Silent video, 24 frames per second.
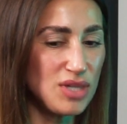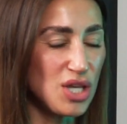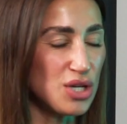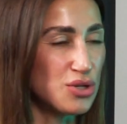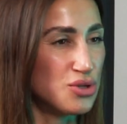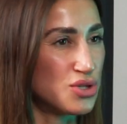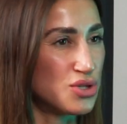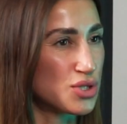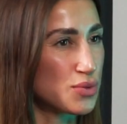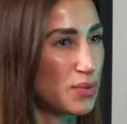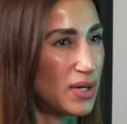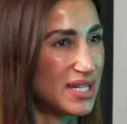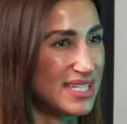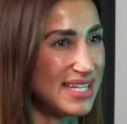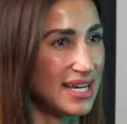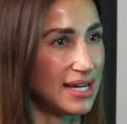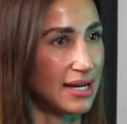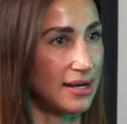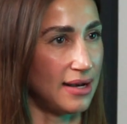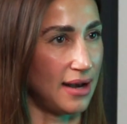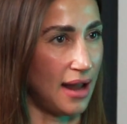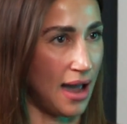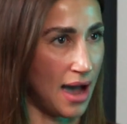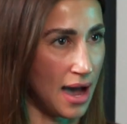you just want to take
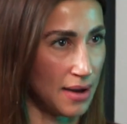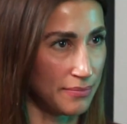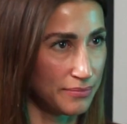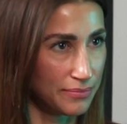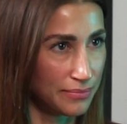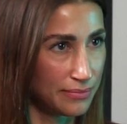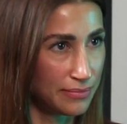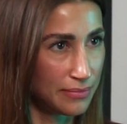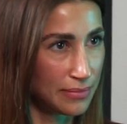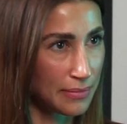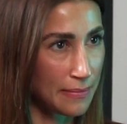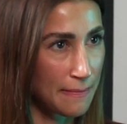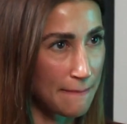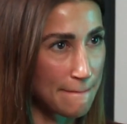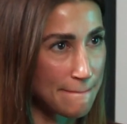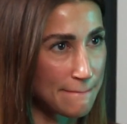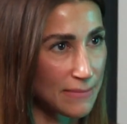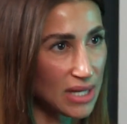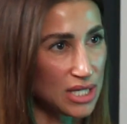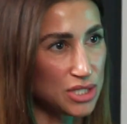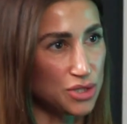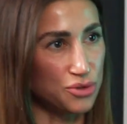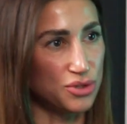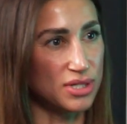a nap
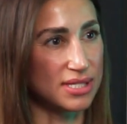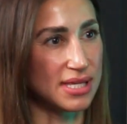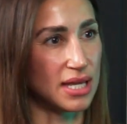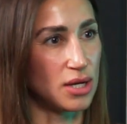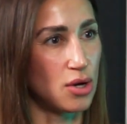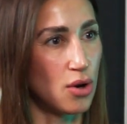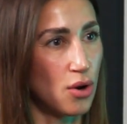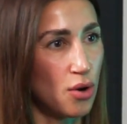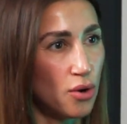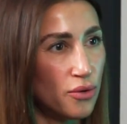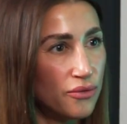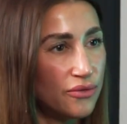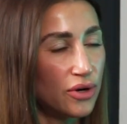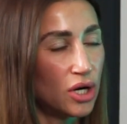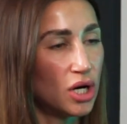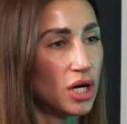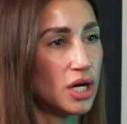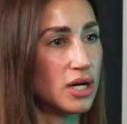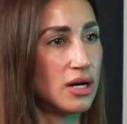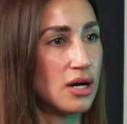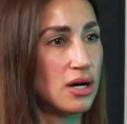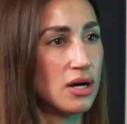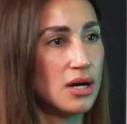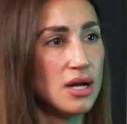because you're just like
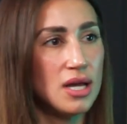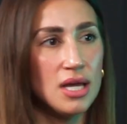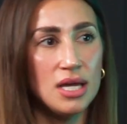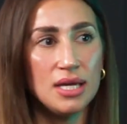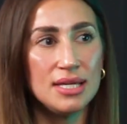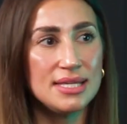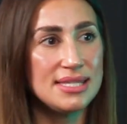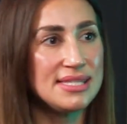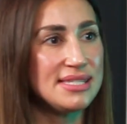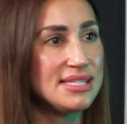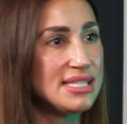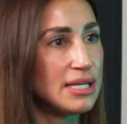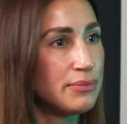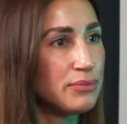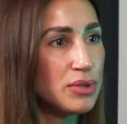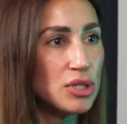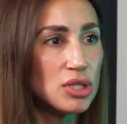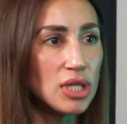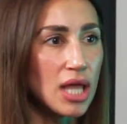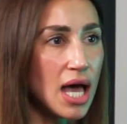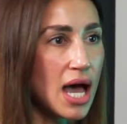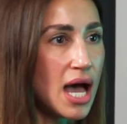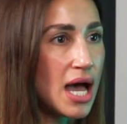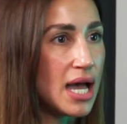over
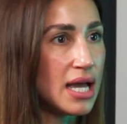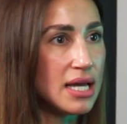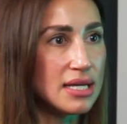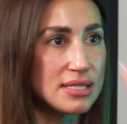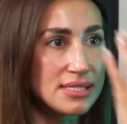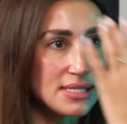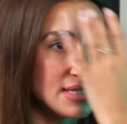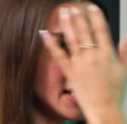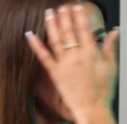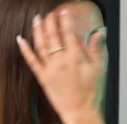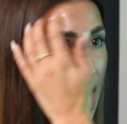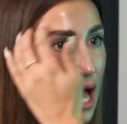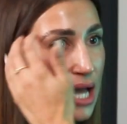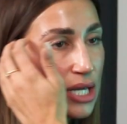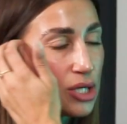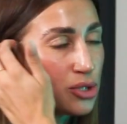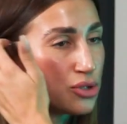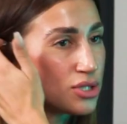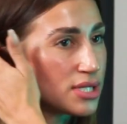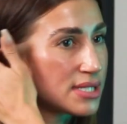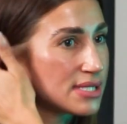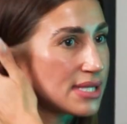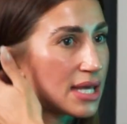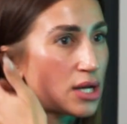stimulated. You're
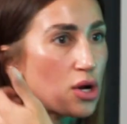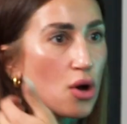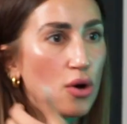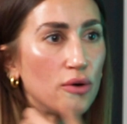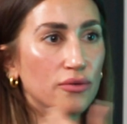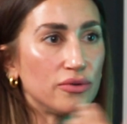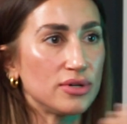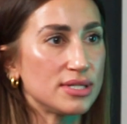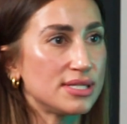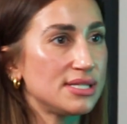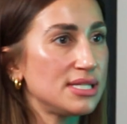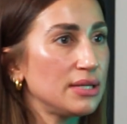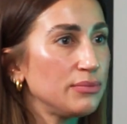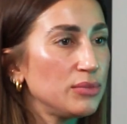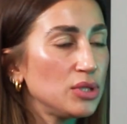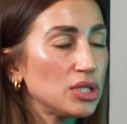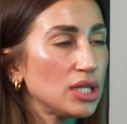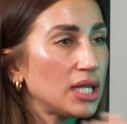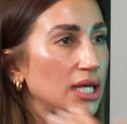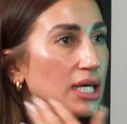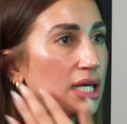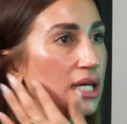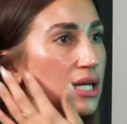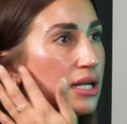just like
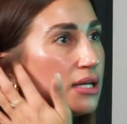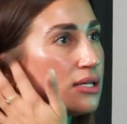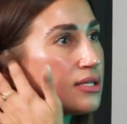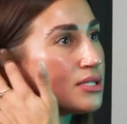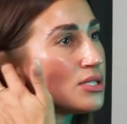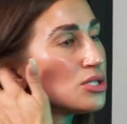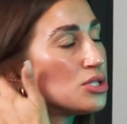stimulated.